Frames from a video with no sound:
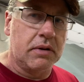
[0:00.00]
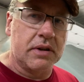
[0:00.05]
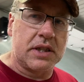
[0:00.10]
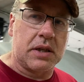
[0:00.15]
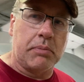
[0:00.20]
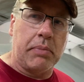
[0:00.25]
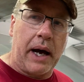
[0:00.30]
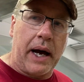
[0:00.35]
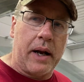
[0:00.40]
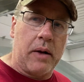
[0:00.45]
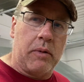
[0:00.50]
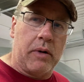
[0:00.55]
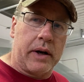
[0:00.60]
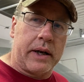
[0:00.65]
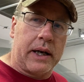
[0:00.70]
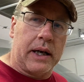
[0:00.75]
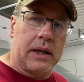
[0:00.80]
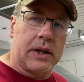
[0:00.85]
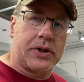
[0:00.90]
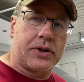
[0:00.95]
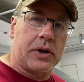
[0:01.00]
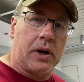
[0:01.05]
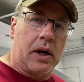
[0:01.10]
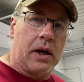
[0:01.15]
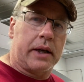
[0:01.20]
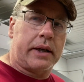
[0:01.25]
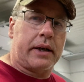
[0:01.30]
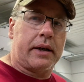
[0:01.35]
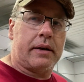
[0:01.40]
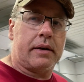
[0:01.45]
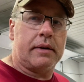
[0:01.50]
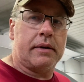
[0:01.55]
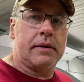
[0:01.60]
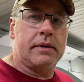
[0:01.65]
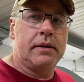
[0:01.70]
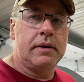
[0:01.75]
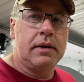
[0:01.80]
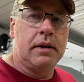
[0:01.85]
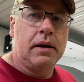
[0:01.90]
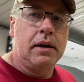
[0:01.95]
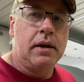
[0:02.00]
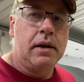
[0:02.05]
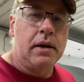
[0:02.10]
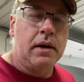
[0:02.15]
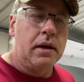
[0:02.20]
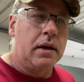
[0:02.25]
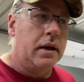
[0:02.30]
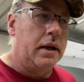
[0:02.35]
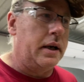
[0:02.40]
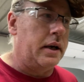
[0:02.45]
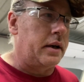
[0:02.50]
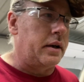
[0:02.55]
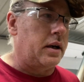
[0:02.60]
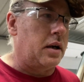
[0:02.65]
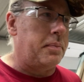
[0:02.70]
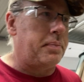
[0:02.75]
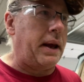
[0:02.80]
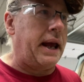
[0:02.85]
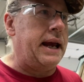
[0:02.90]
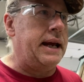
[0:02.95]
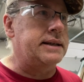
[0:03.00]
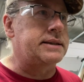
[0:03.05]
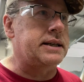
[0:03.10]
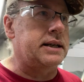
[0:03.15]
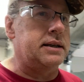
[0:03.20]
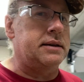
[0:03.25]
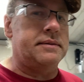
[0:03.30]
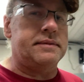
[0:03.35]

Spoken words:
some body work on the truck, and gonna paint it,